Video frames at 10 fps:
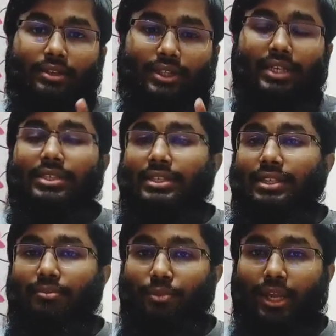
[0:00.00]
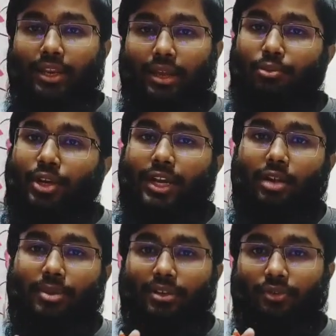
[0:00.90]
This is the main
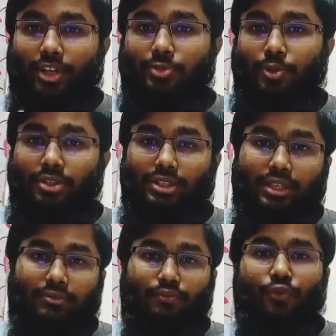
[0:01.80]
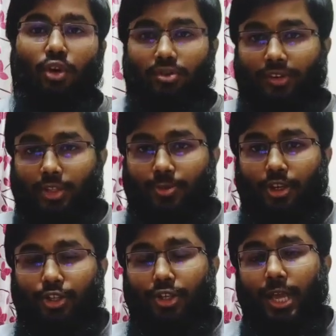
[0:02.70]
hemodynamic response for
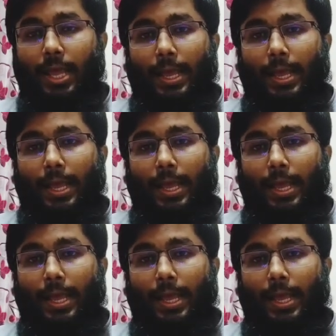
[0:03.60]
respiration,